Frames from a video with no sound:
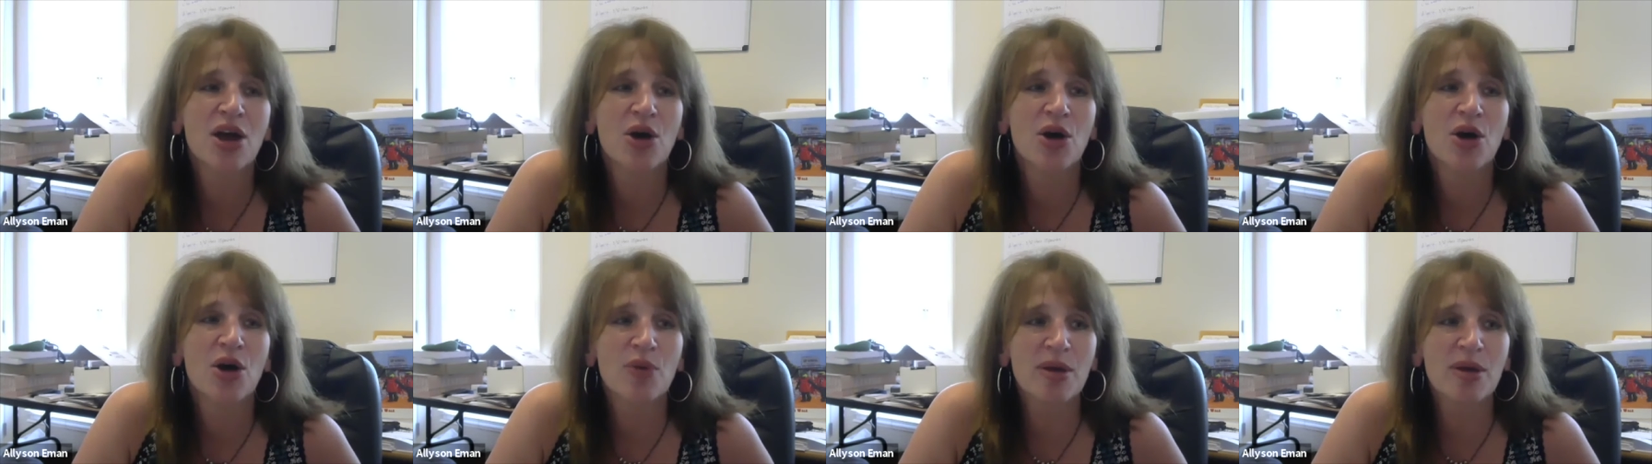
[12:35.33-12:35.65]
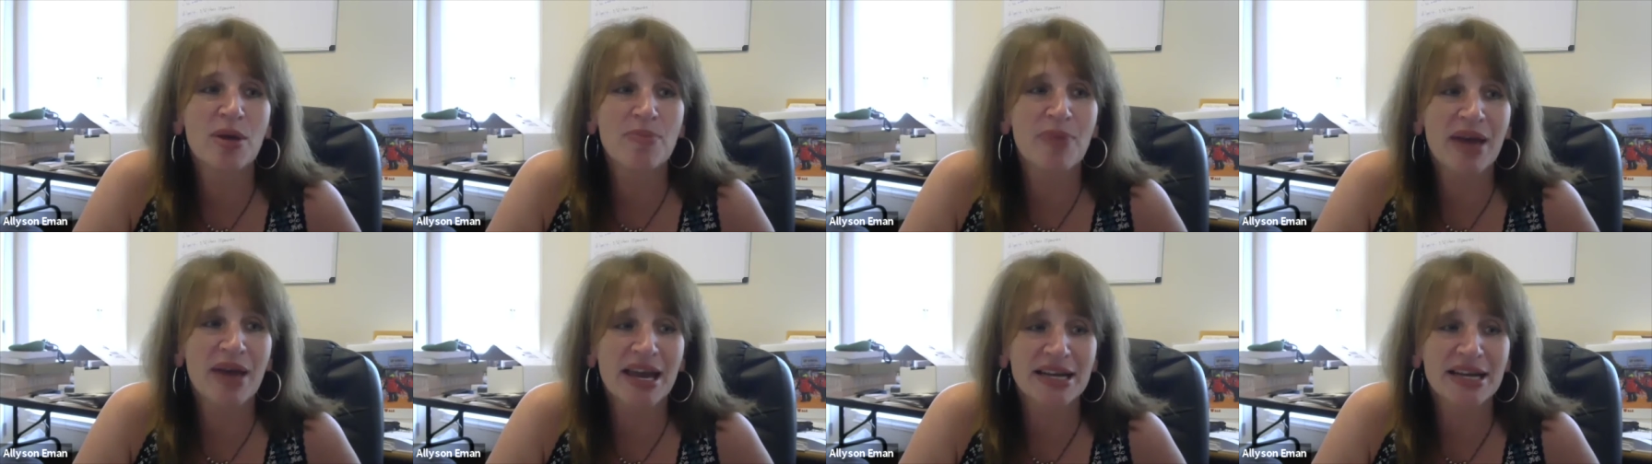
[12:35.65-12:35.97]

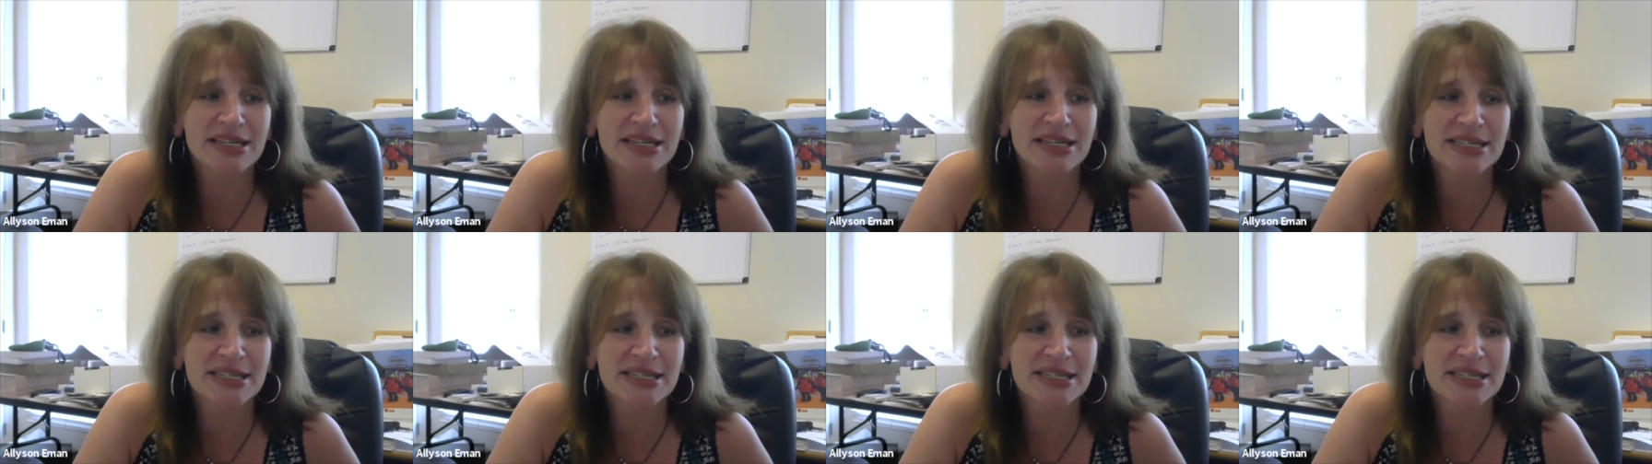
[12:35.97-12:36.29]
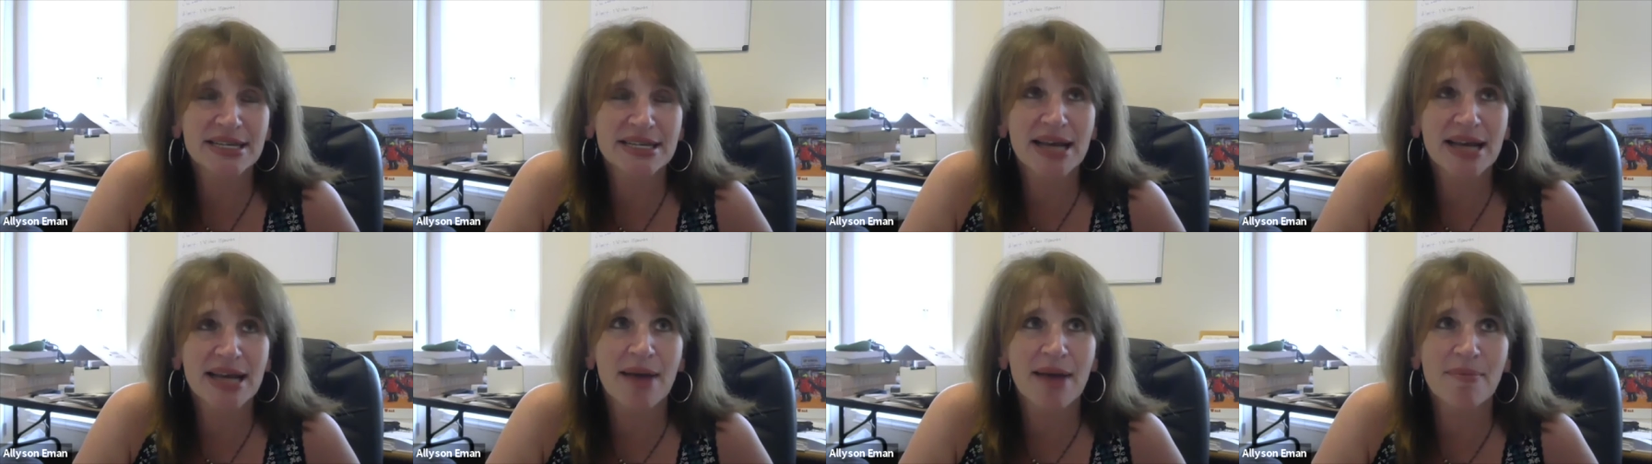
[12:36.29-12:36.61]
We picked
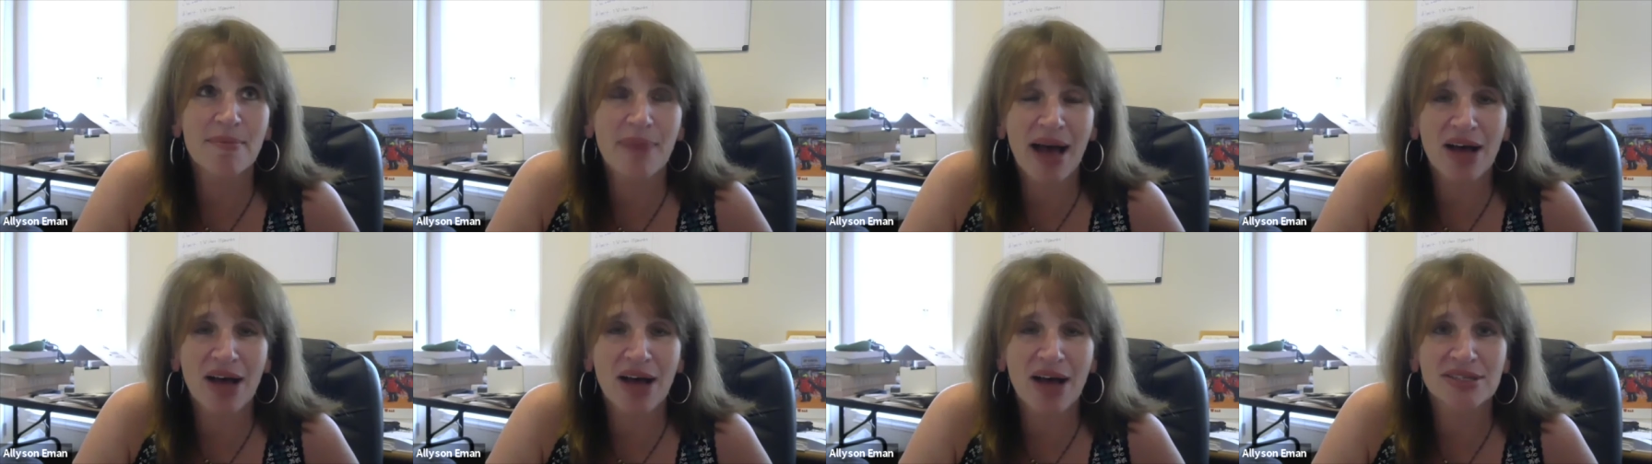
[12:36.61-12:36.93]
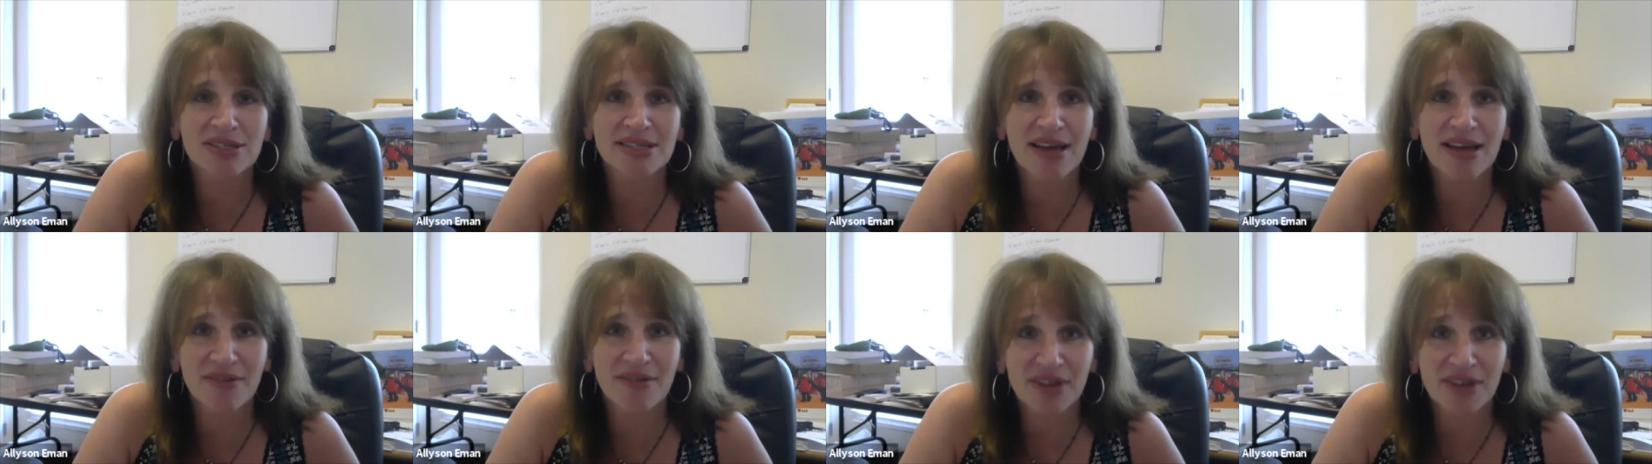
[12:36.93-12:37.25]

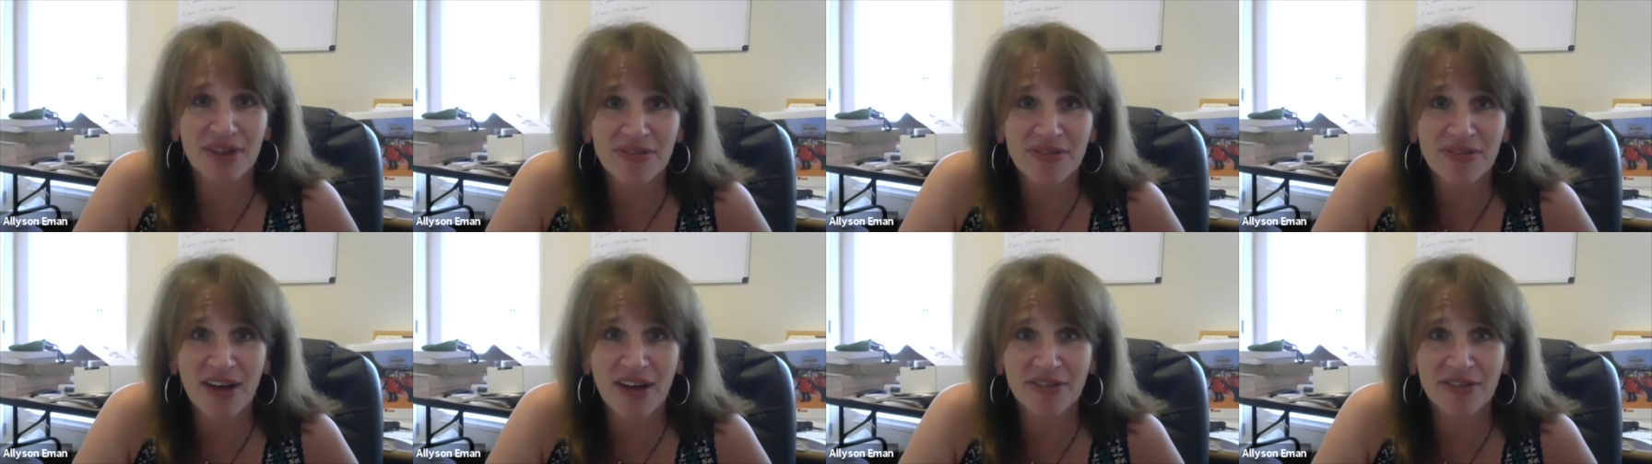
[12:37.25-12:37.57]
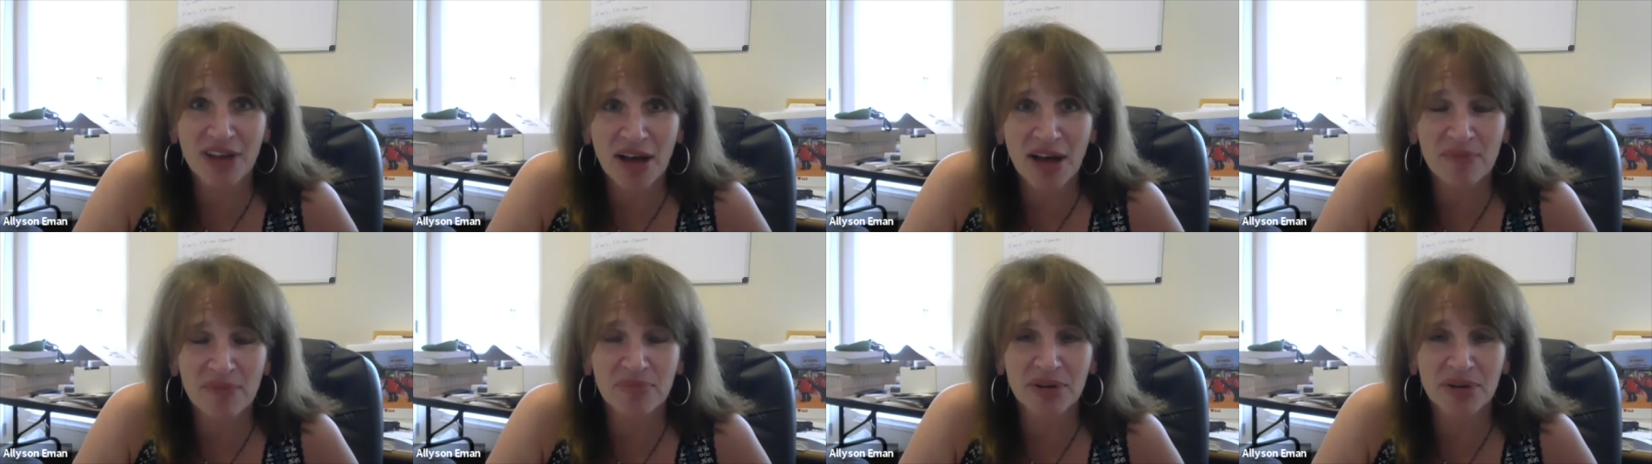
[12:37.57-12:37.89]
about 75
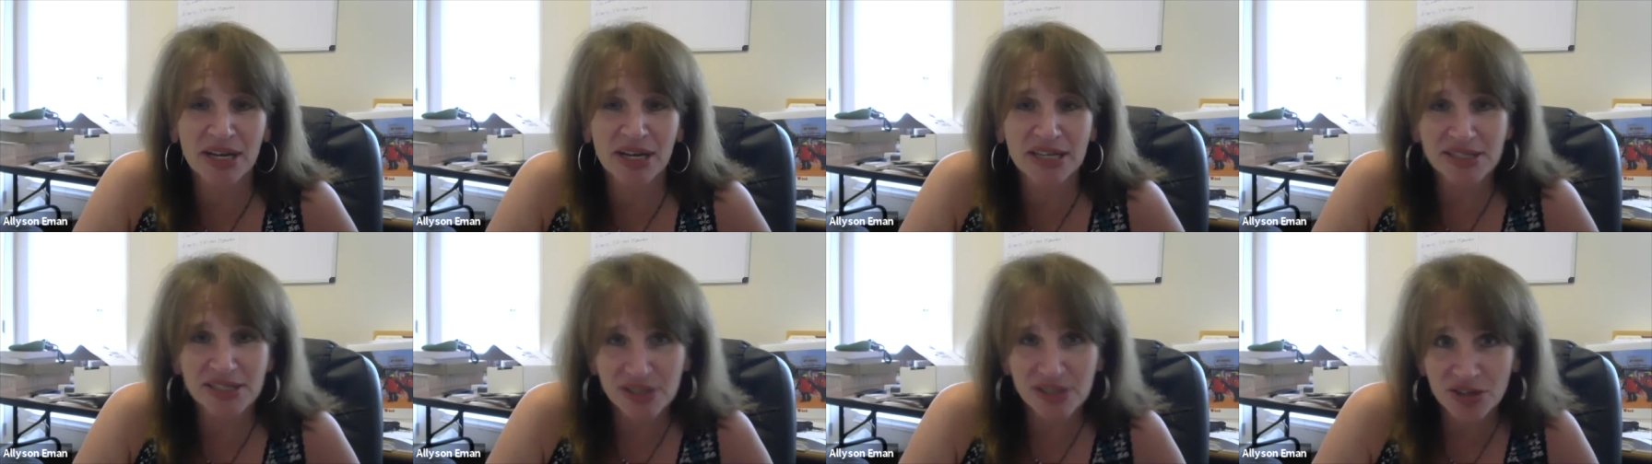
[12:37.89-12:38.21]
companies.